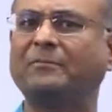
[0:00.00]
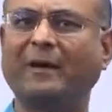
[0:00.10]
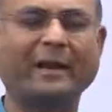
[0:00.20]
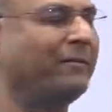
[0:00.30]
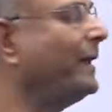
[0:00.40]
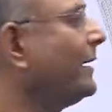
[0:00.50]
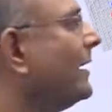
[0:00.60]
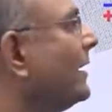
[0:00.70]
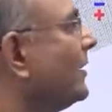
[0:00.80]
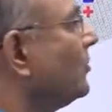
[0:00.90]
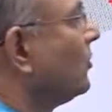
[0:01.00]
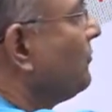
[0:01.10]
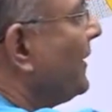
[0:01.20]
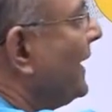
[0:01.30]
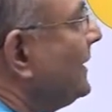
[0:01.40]
far away, you will
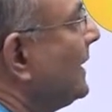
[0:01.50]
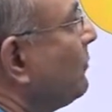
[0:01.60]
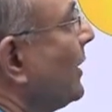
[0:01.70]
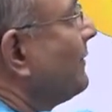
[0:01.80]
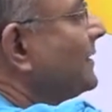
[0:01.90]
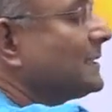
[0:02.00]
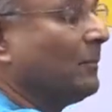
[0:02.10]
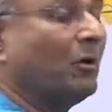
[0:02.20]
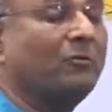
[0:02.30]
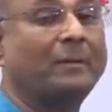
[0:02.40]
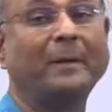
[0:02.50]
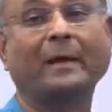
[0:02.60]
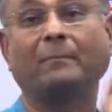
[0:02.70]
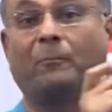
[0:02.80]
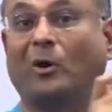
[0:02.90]
find that whatever is above will
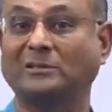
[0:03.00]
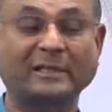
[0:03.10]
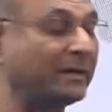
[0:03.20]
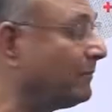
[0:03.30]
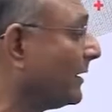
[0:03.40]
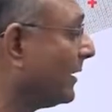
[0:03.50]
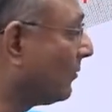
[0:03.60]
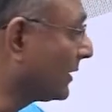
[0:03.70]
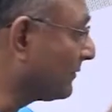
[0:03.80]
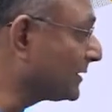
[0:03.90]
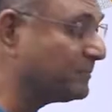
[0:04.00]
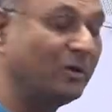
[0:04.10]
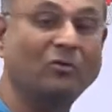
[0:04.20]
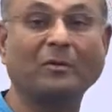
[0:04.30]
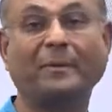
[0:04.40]
become positive, whatever is
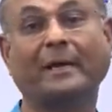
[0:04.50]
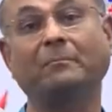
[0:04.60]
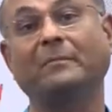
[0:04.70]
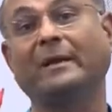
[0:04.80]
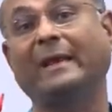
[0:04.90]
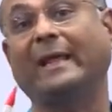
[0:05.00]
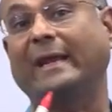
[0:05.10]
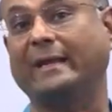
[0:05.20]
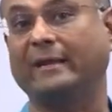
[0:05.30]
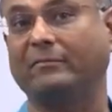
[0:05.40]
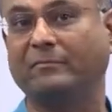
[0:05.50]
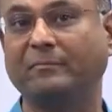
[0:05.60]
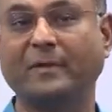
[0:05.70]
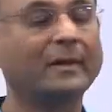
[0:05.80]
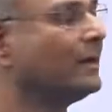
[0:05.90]
below will become negative.
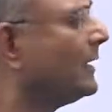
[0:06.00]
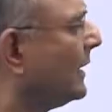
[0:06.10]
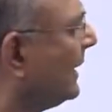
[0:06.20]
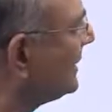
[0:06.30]
Let